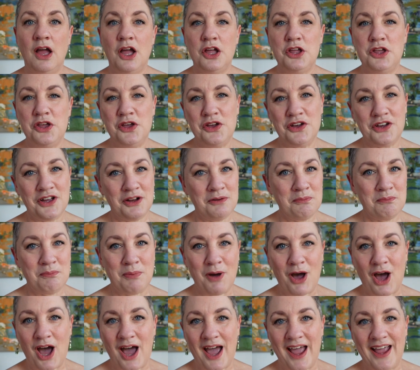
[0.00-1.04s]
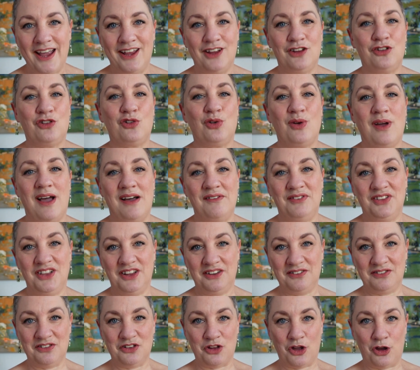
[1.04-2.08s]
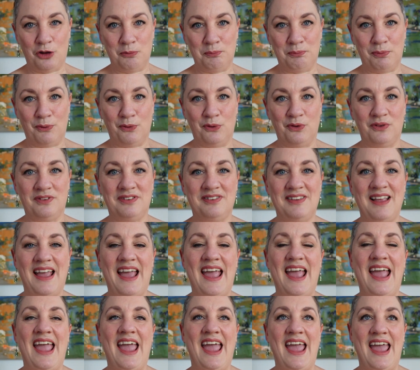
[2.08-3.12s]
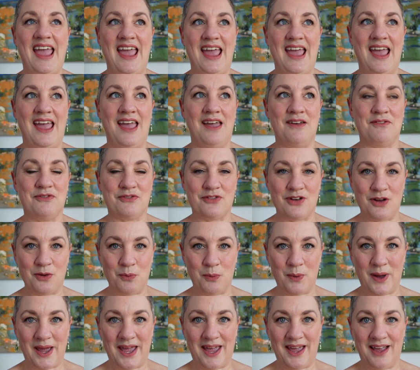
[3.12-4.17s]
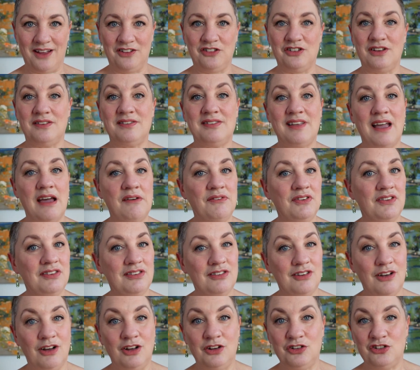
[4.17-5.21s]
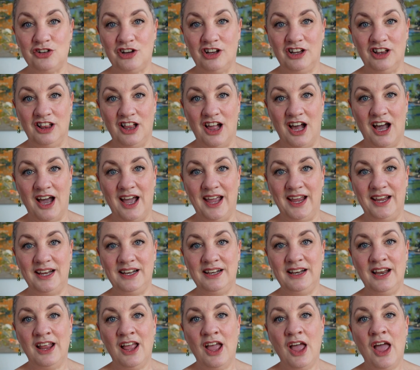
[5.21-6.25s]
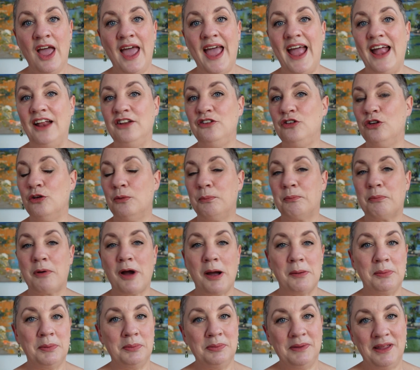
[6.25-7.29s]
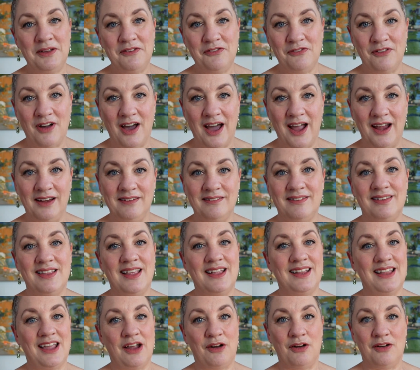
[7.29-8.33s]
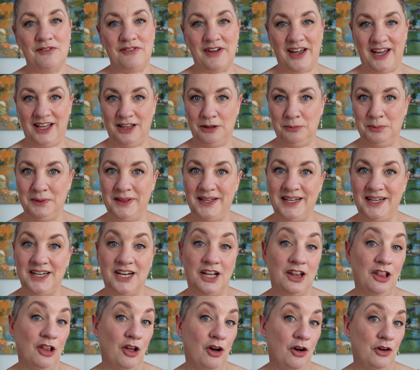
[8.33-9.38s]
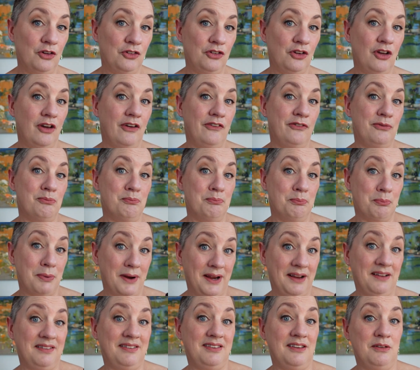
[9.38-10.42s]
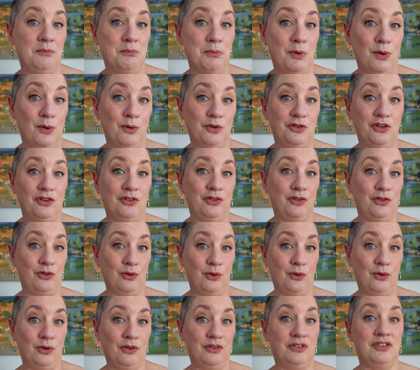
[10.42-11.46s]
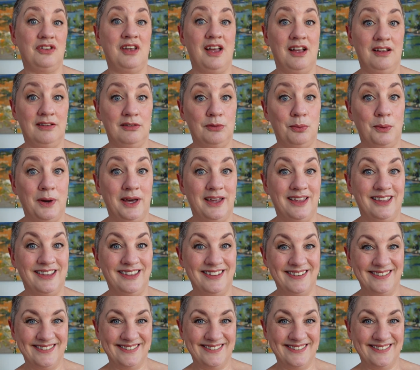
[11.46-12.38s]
You can buy Traveller's Notebooks everywhere. Just have a search online and you'll probably find that they're available in a lot of bricks and mortar stores as well.